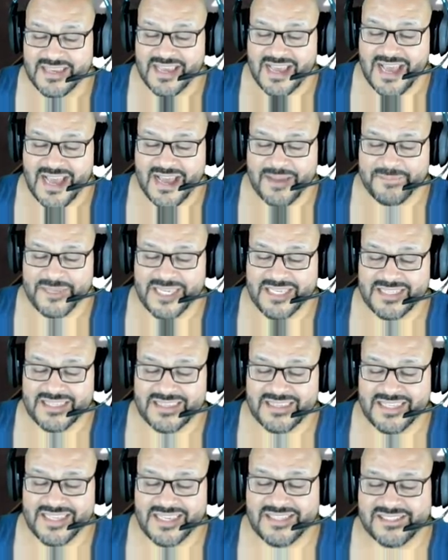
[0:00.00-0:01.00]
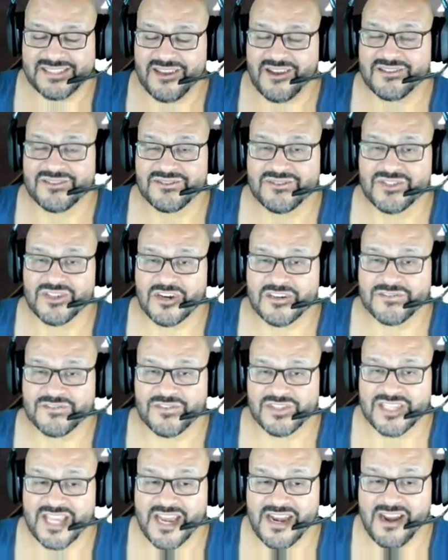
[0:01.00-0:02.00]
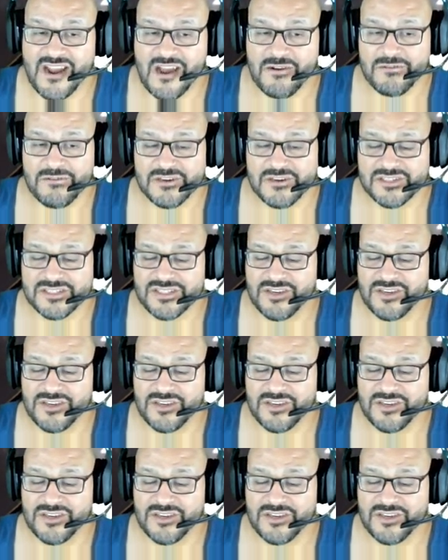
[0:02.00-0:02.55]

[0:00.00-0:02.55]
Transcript: I mean, these also charge for ten hours.